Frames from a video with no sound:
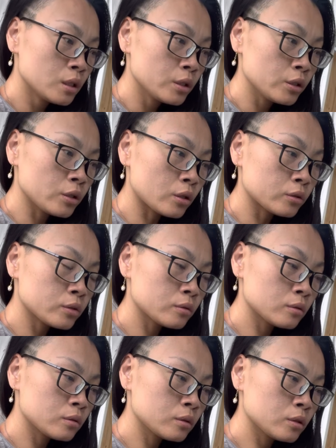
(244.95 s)
you know,
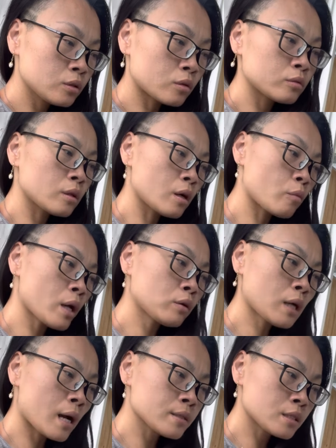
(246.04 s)
you know, when
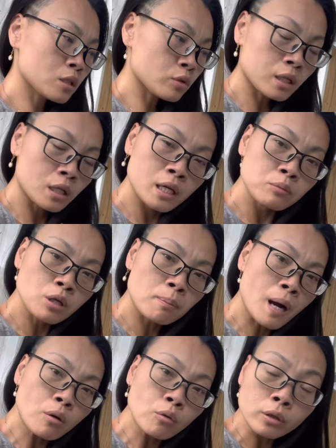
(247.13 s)
I say reclaim your
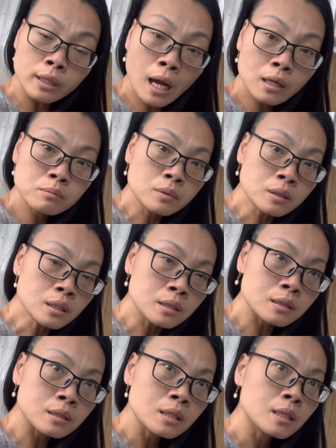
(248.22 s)
power, not
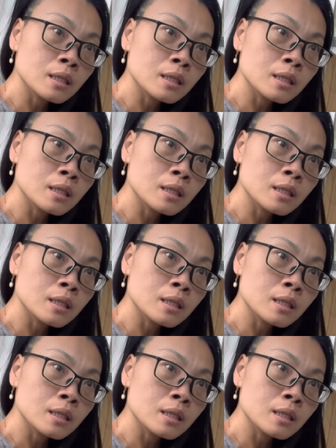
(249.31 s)
mean